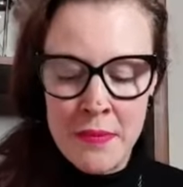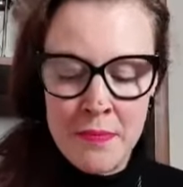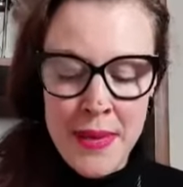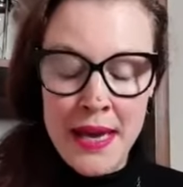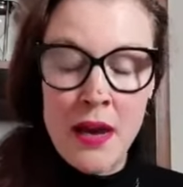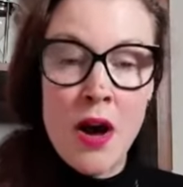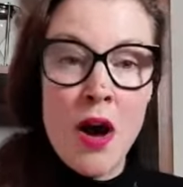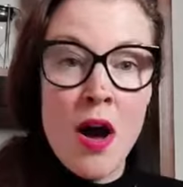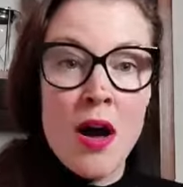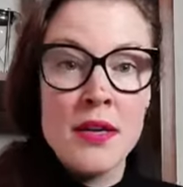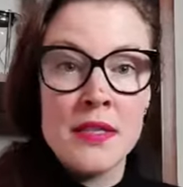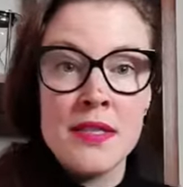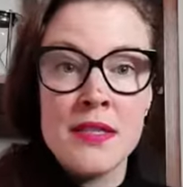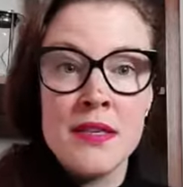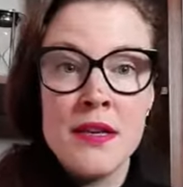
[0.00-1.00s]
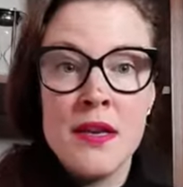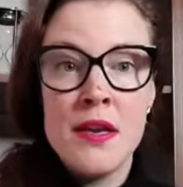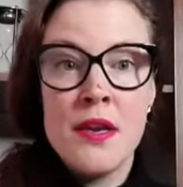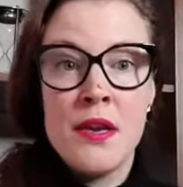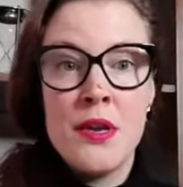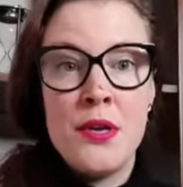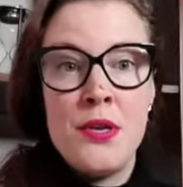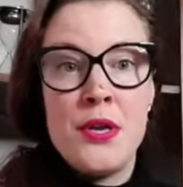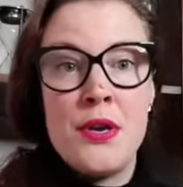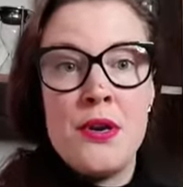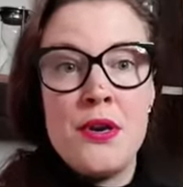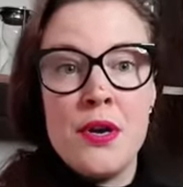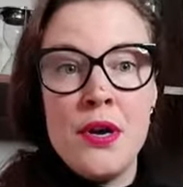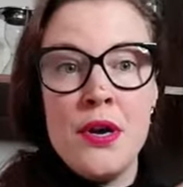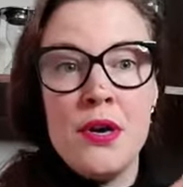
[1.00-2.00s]
because the
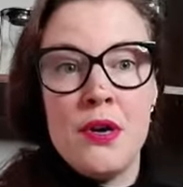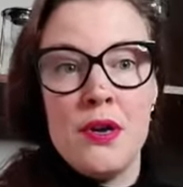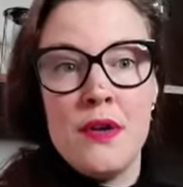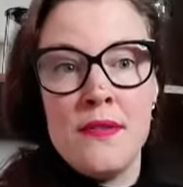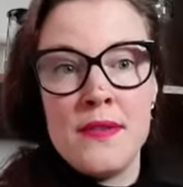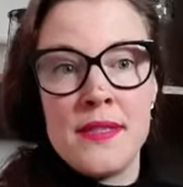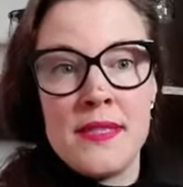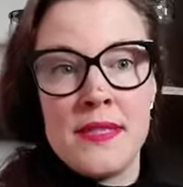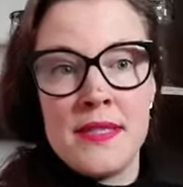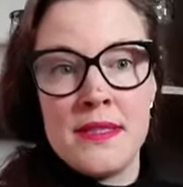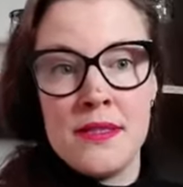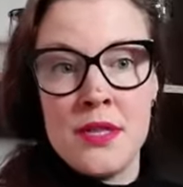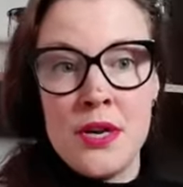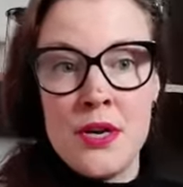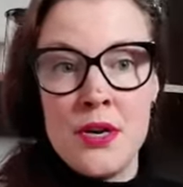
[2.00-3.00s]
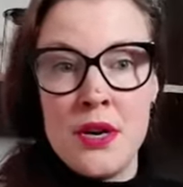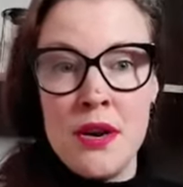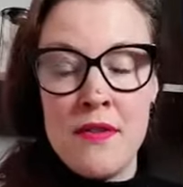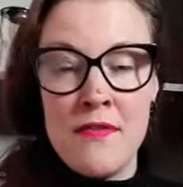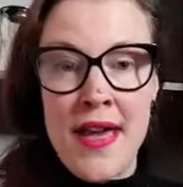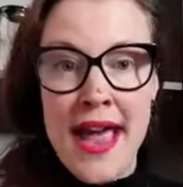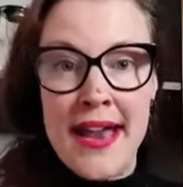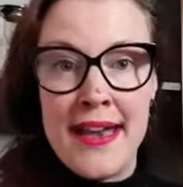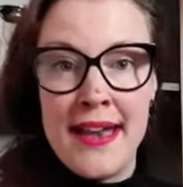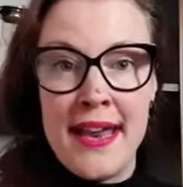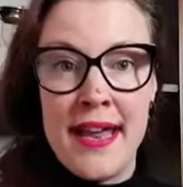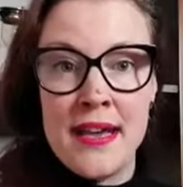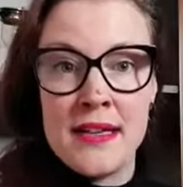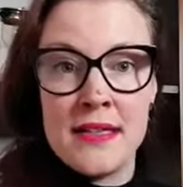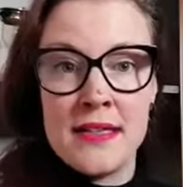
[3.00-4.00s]
nerves, the nerve
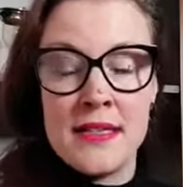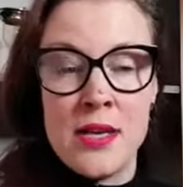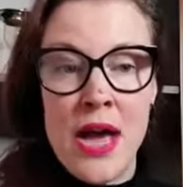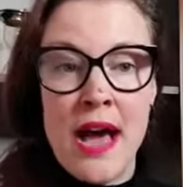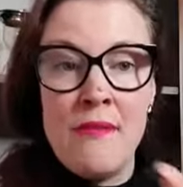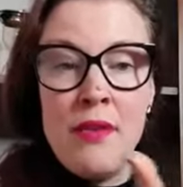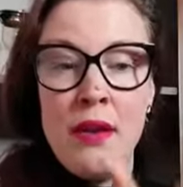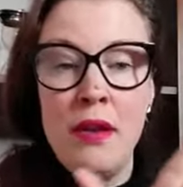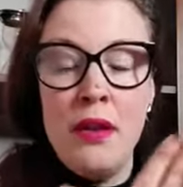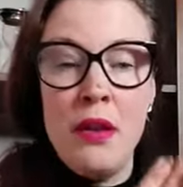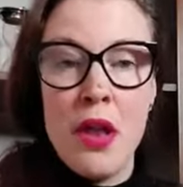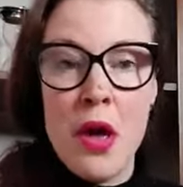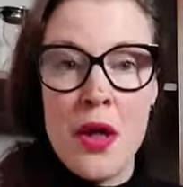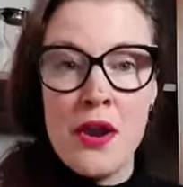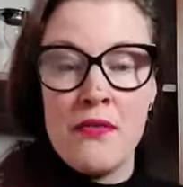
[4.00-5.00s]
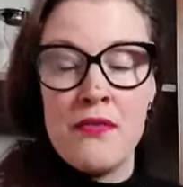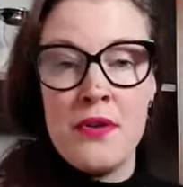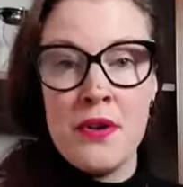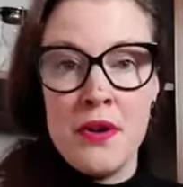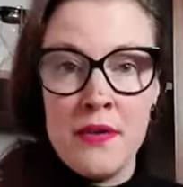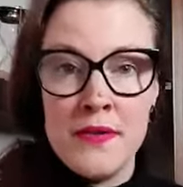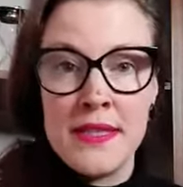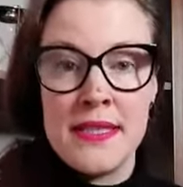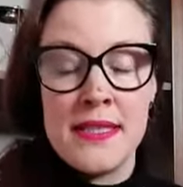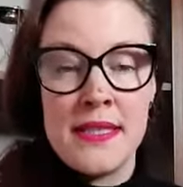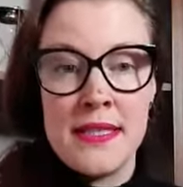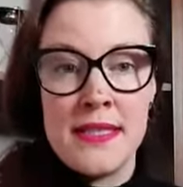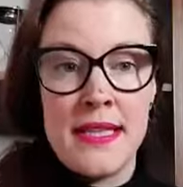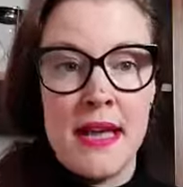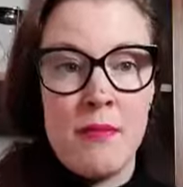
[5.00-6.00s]
endings, you have a lot of nervous
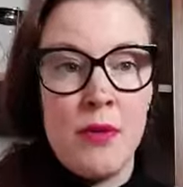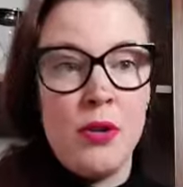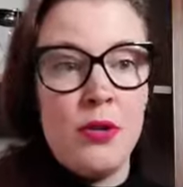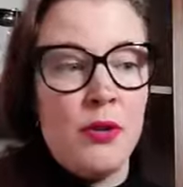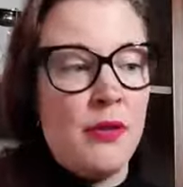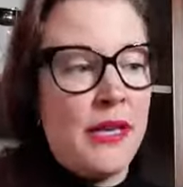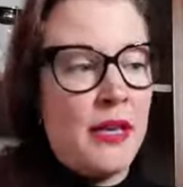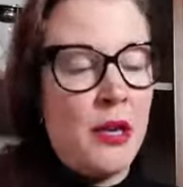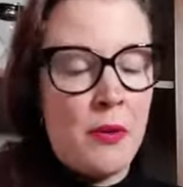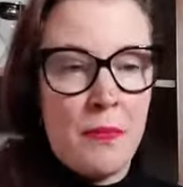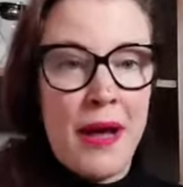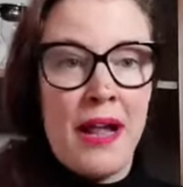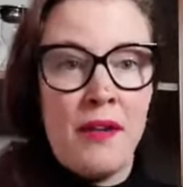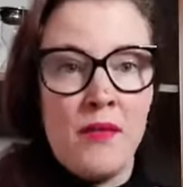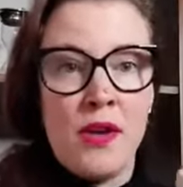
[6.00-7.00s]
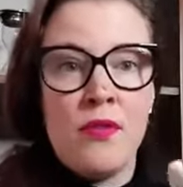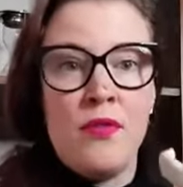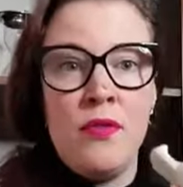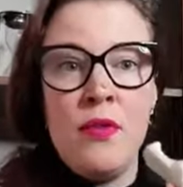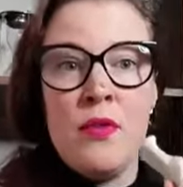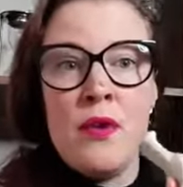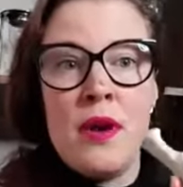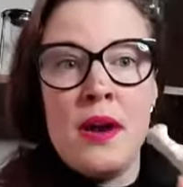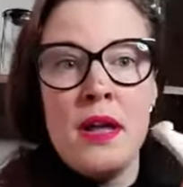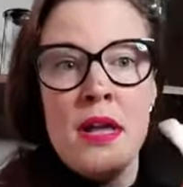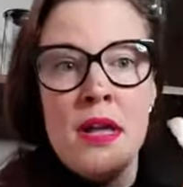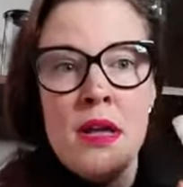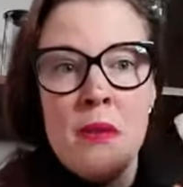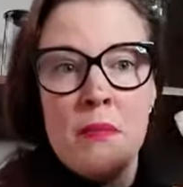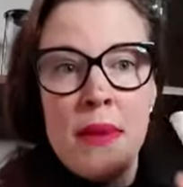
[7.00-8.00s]
system, not only in your pelvic floor,
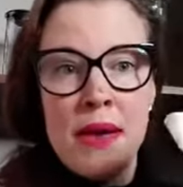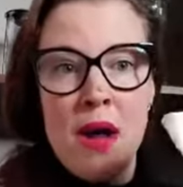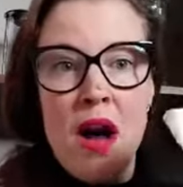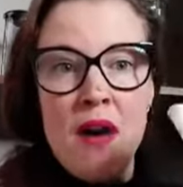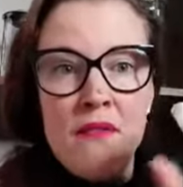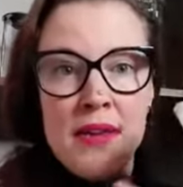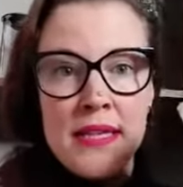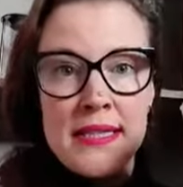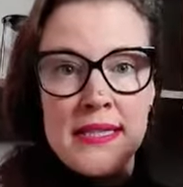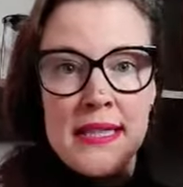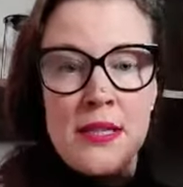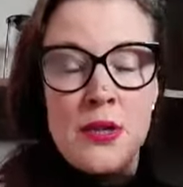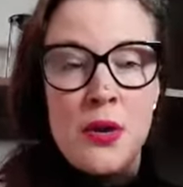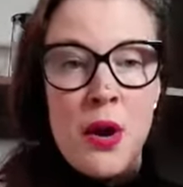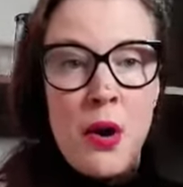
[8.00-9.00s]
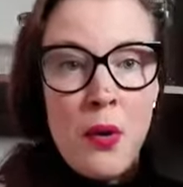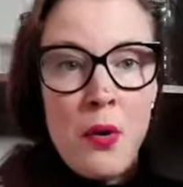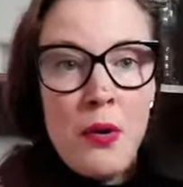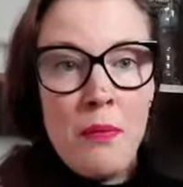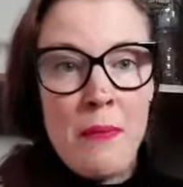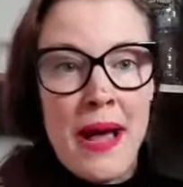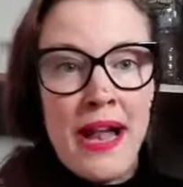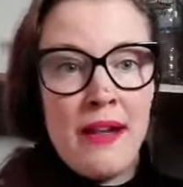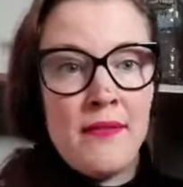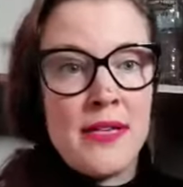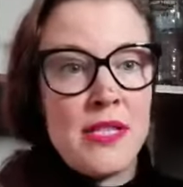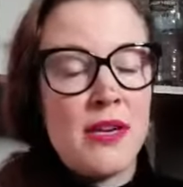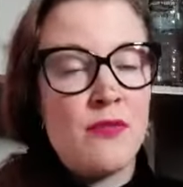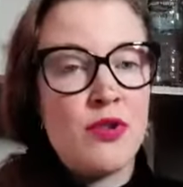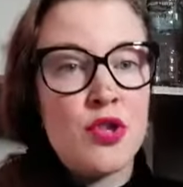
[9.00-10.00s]
but obviously in your whole pelvis,
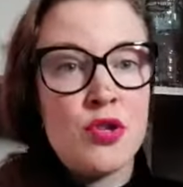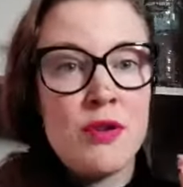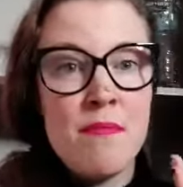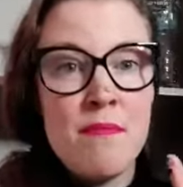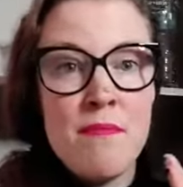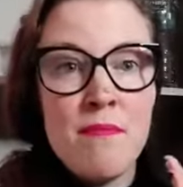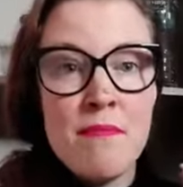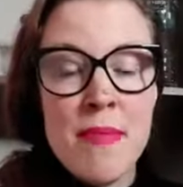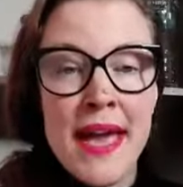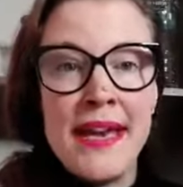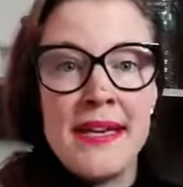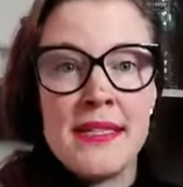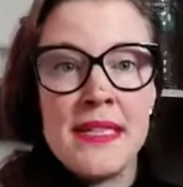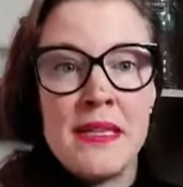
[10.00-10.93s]
you have tremendous